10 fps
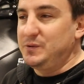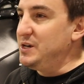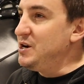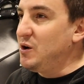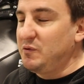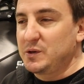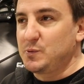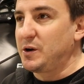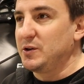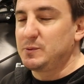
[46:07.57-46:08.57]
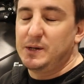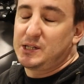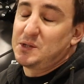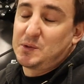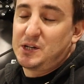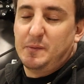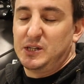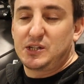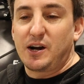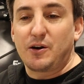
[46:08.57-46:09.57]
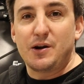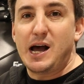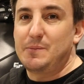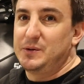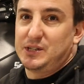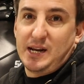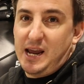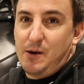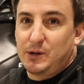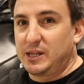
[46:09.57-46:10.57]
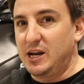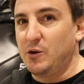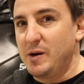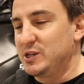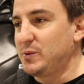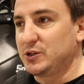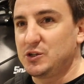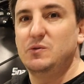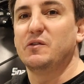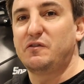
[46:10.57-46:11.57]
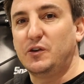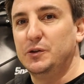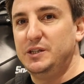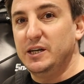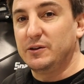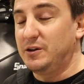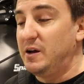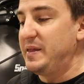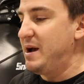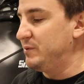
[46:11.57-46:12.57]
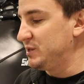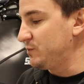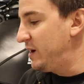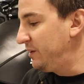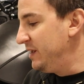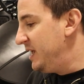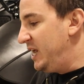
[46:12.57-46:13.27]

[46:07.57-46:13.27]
Didn't know if it was one of those pistons was going to be stuck or not, but it said, hey, what the hell, might as well just do the full deal on that one as well.